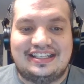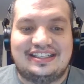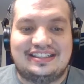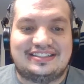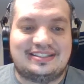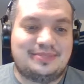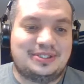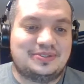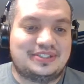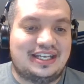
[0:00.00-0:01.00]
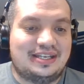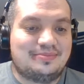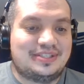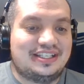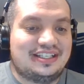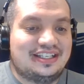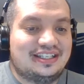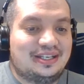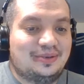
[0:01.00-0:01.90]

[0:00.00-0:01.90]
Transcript: in some of those games. He